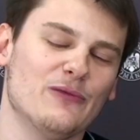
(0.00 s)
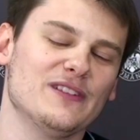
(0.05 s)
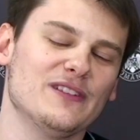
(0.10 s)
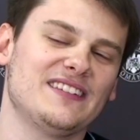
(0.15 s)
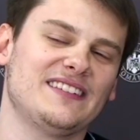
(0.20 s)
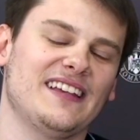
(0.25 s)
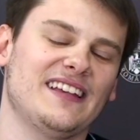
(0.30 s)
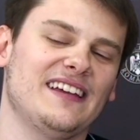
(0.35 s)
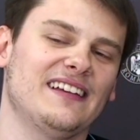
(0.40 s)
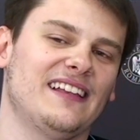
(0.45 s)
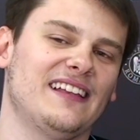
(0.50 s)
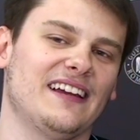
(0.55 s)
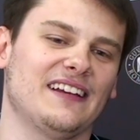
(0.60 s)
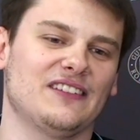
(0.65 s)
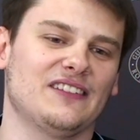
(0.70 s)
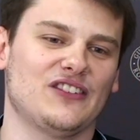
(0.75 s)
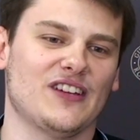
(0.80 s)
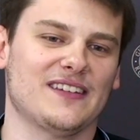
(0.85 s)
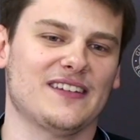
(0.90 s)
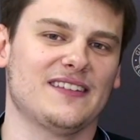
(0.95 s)
I wouldn't say like
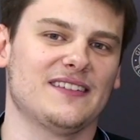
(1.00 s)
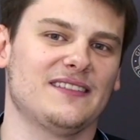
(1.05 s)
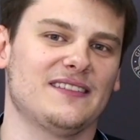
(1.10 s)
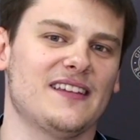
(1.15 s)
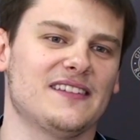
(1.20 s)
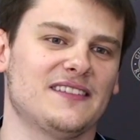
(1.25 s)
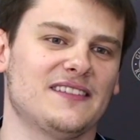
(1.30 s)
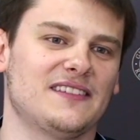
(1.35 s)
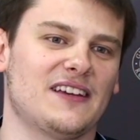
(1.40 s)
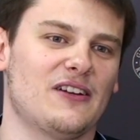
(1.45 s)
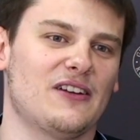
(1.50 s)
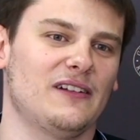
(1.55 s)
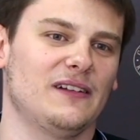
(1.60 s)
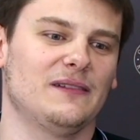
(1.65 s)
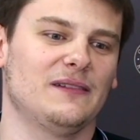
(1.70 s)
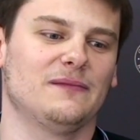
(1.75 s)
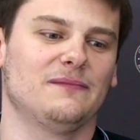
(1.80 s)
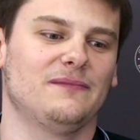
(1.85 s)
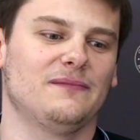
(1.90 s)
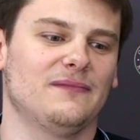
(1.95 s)
chess is
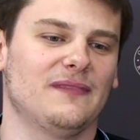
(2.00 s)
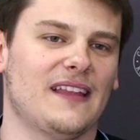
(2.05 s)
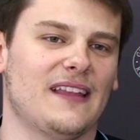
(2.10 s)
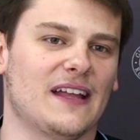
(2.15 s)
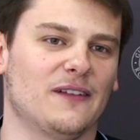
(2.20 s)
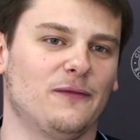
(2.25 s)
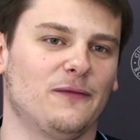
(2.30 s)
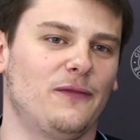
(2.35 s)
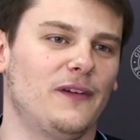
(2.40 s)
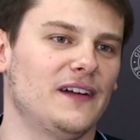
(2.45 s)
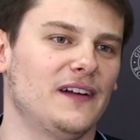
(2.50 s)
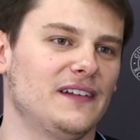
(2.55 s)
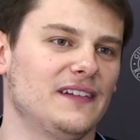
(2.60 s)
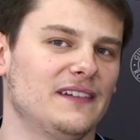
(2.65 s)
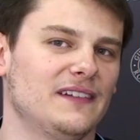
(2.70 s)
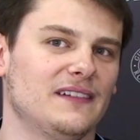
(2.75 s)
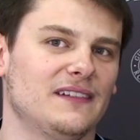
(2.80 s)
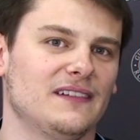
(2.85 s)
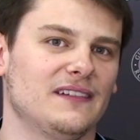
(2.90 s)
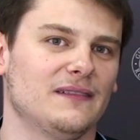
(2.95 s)
necessarily that
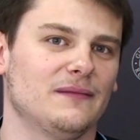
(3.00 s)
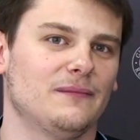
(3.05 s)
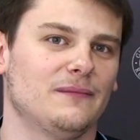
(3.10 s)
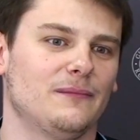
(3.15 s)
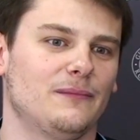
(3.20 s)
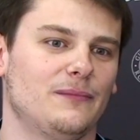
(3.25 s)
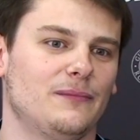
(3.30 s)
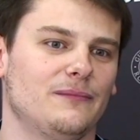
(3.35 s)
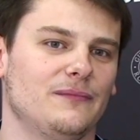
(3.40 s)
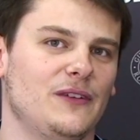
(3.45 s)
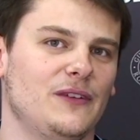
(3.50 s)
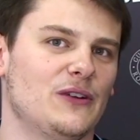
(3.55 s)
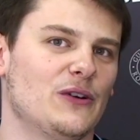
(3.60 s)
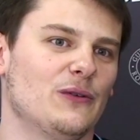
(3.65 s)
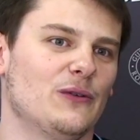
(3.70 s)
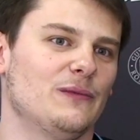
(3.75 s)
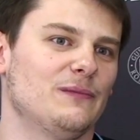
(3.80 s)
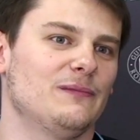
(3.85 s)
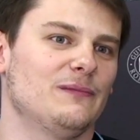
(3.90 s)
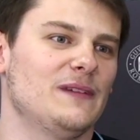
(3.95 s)
fun you
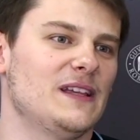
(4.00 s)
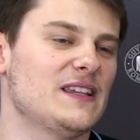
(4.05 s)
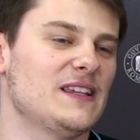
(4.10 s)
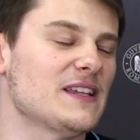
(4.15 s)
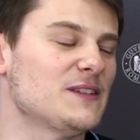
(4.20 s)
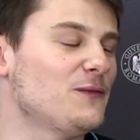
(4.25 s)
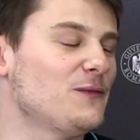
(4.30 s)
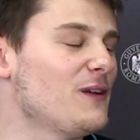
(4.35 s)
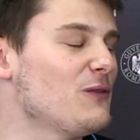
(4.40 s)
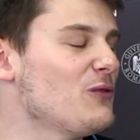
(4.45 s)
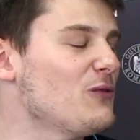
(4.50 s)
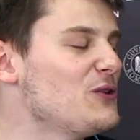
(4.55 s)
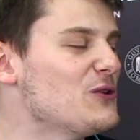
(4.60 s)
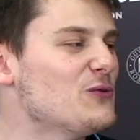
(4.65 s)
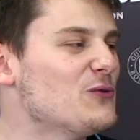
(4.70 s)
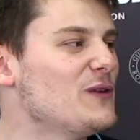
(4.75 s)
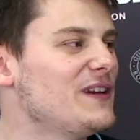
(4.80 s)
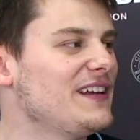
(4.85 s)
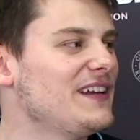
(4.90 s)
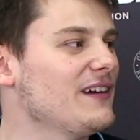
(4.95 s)
know, it's fun when
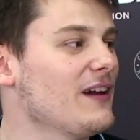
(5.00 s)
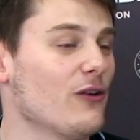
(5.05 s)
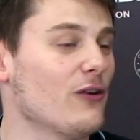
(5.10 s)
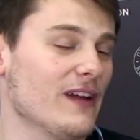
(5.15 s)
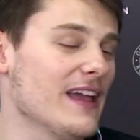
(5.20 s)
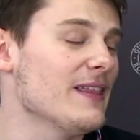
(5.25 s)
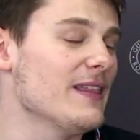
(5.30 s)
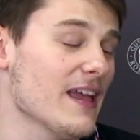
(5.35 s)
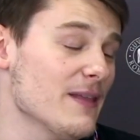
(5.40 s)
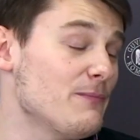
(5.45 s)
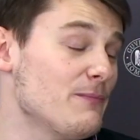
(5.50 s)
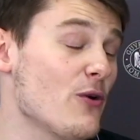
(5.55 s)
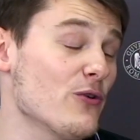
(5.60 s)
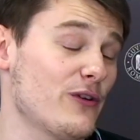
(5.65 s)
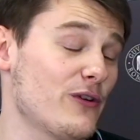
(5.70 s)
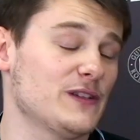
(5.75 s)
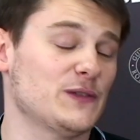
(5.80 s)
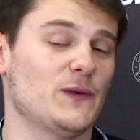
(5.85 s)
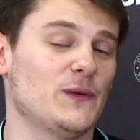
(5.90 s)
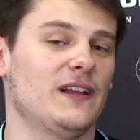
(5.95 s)
you're winning, and
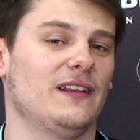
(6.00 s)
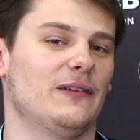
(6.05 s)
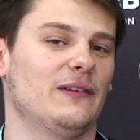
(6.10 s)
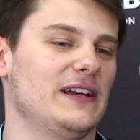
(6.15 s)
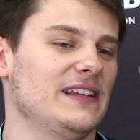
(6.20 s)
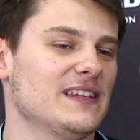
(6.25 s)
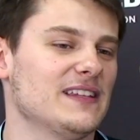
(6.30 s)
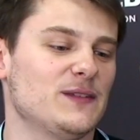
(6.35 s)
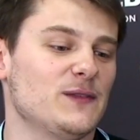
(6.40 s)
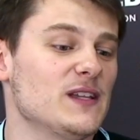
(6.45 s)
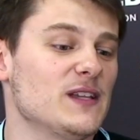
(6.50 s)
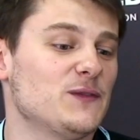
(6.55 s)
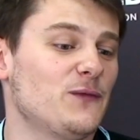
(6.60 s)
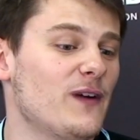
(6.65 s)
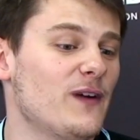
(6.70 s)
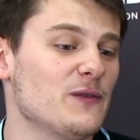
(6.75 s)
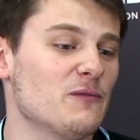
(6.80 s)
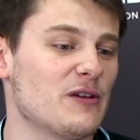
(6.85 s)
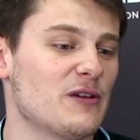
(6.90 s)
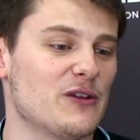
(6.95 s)
poker as well, right? It's
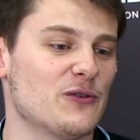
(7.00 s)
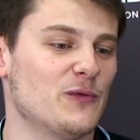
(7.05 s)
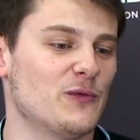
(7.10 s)
fun when